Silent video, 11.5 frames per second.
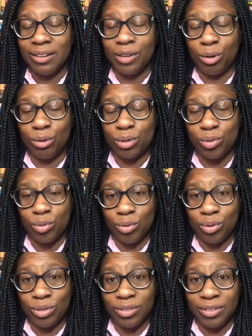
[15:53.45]
go to
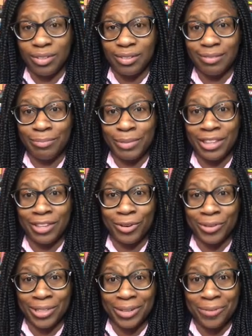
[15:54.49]
school, be the
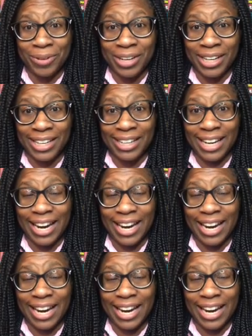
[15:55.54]
only one,